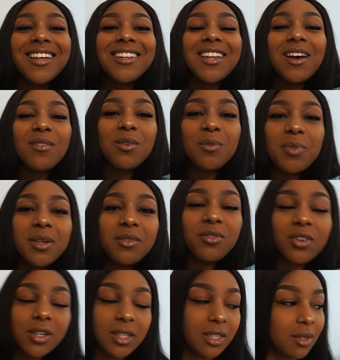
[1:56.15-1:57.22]
That would be
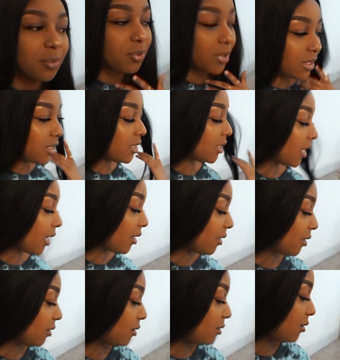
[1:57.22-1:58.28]
really
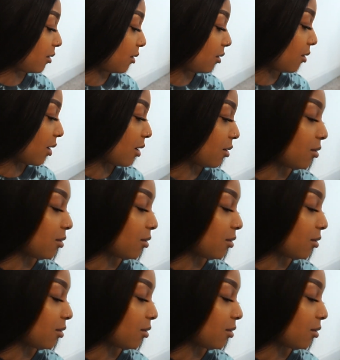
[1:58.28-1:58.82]
appreciated. I